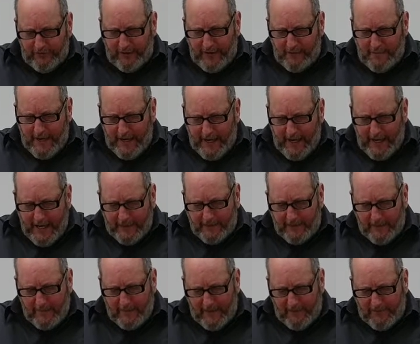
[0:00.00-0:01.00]
See my
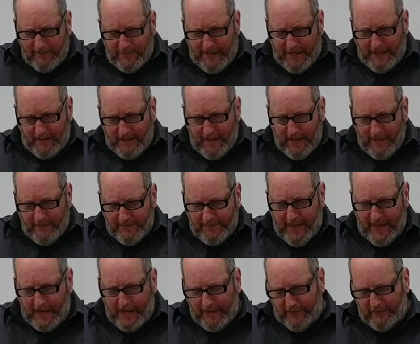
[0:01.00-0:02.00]
hands and my feet,
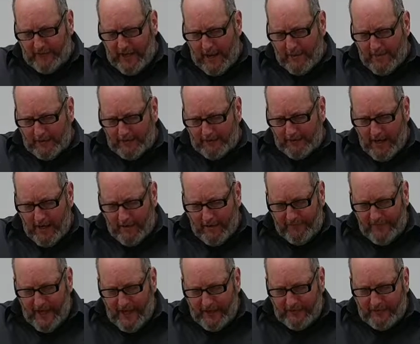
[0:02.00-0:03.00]
that is I
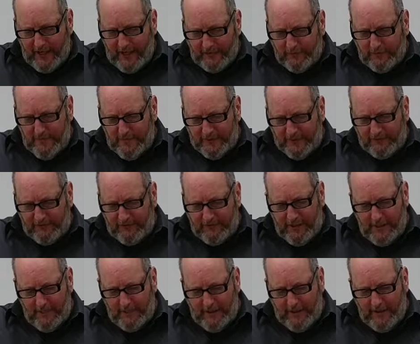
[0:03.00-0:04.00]
myself. Touch me and
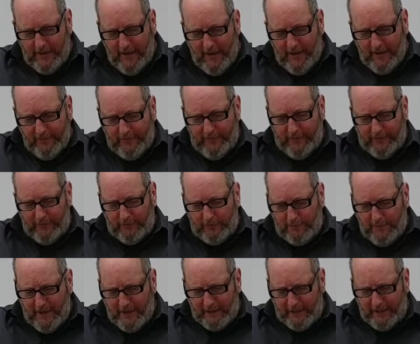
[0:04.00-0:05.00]
see me, for the
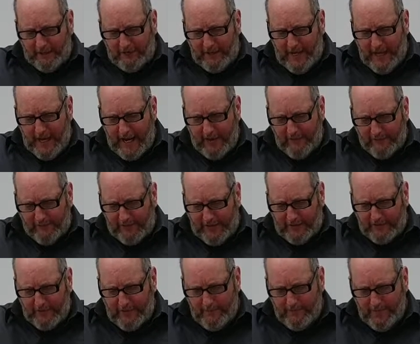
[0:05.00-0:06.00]
spirit does not have
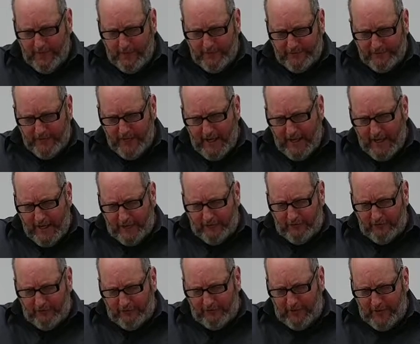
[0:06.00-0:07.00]
flesh and bones,
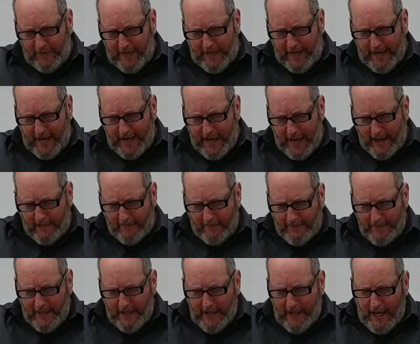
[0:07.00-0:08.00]
as you see that I have.
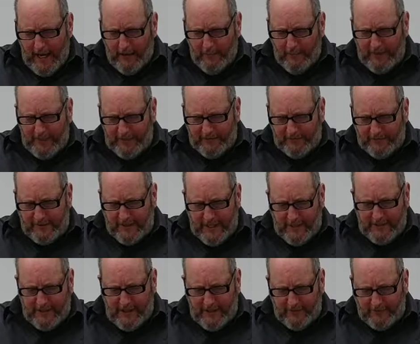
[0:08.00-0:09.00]
And when he had
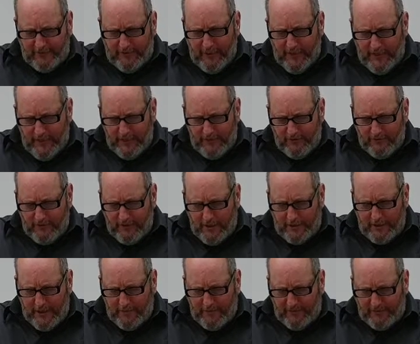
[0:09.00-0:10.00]
said this, he
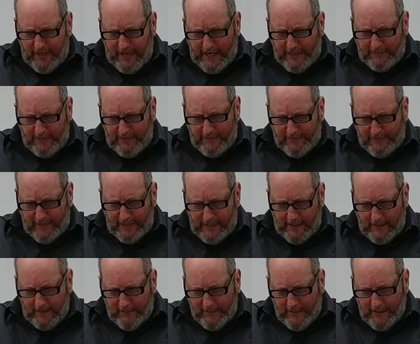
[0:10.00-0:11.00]
showed them his hands and
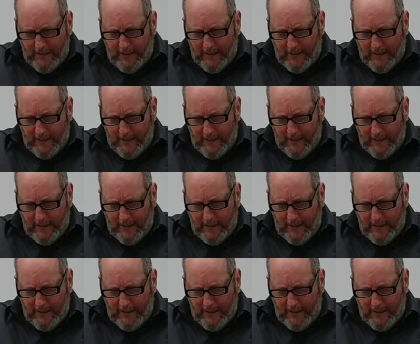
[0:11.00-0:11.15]
feet.